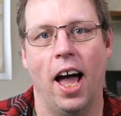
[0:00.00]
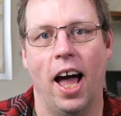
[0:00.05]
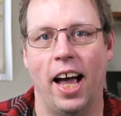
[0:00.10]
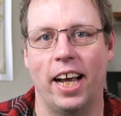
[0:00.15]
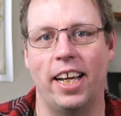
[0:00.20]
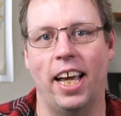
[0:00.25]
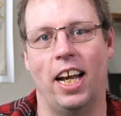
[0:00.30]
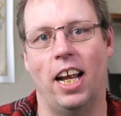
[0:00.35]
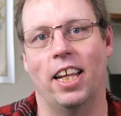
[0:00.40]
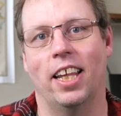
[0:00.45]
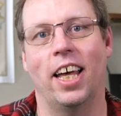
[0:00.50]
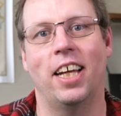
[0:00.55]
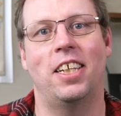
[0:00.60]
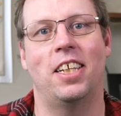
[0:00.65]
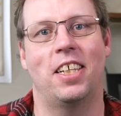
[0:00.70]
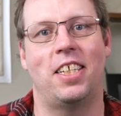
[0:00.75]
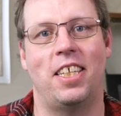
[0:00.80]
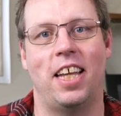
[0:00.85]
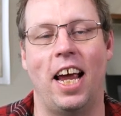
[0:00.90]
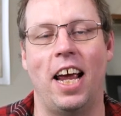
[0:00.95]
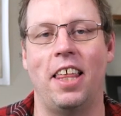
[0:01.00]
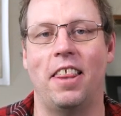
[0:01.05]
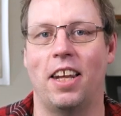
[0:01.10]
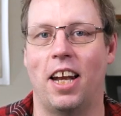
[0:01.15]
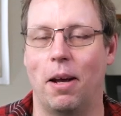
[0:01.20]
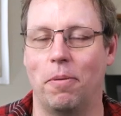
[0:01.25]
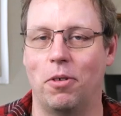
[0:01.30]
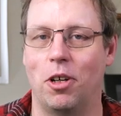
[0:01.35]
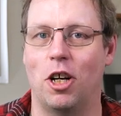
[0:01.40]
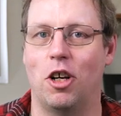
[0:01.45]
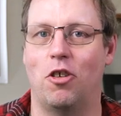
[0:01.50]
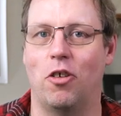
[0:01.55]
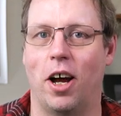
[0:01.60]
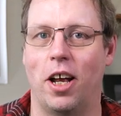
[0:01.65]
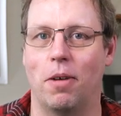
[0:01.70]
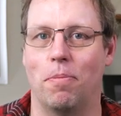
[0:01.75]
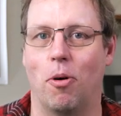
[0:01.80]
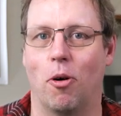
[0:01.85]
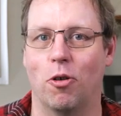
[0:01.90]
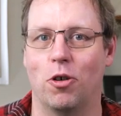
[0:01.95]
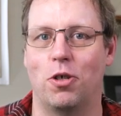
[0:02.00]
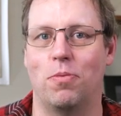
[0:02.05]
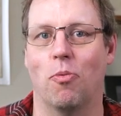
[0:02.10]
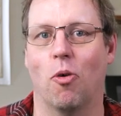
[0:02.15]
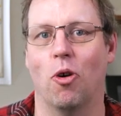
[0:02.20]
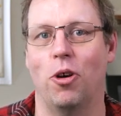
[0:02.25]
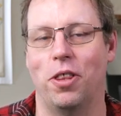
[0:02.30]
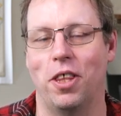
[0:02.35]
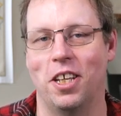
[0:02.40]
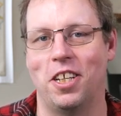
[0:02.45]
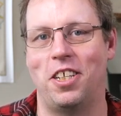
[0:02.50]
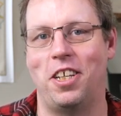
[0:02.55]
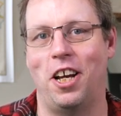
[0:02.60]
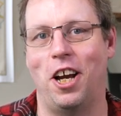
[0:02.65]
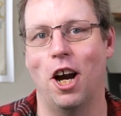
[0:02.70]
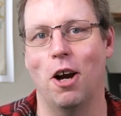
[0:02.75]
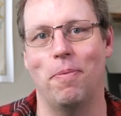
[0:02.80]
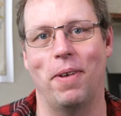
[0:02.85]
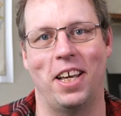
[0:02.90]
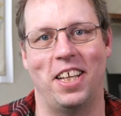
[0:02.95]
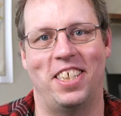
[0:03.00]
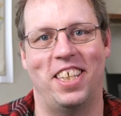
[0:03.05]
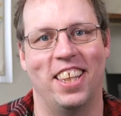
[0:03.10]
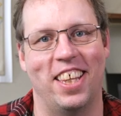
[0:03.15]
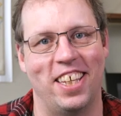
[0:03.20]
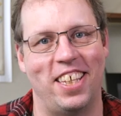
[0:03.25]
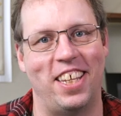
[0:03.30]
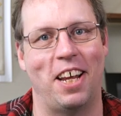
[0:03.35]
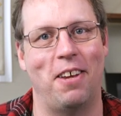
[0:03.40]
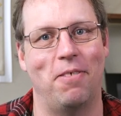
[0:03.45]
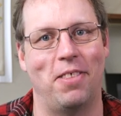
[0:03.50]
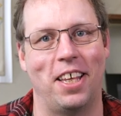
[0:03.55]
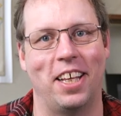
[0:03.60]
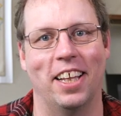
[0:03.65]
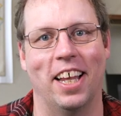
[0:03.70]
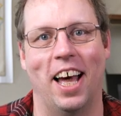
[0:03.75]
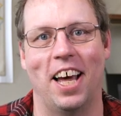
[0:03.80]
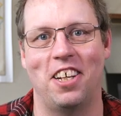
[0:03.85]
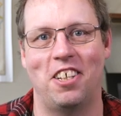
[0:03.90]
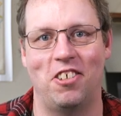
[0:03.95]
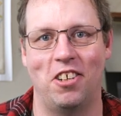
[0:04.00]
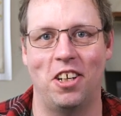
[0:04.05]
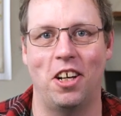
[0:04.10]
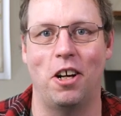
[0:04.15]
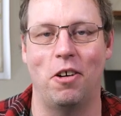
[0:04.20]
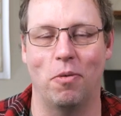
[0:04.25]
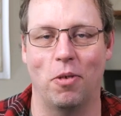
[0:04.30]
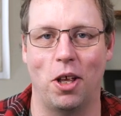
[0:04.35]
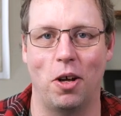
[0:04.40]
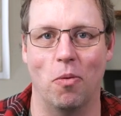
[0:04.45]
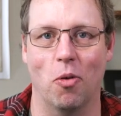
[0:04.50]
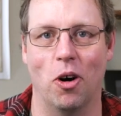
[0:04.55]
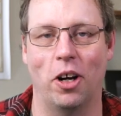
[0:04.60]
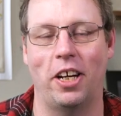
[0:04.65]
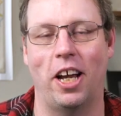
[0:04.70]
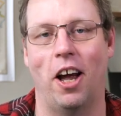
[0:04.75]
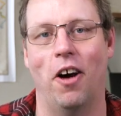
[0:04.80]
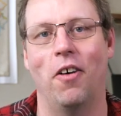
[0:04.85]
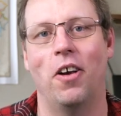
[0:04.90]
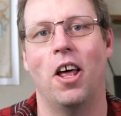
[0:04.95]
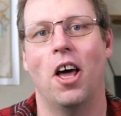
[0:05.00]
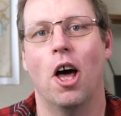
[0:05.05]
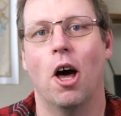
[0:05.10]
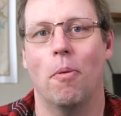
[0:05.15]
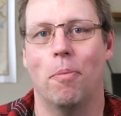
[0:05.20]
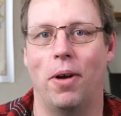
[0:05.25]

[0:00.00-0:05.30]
Again, I'd like to say that I'm going to try to post more this year, but I said the same thing last year. It didn't really work out.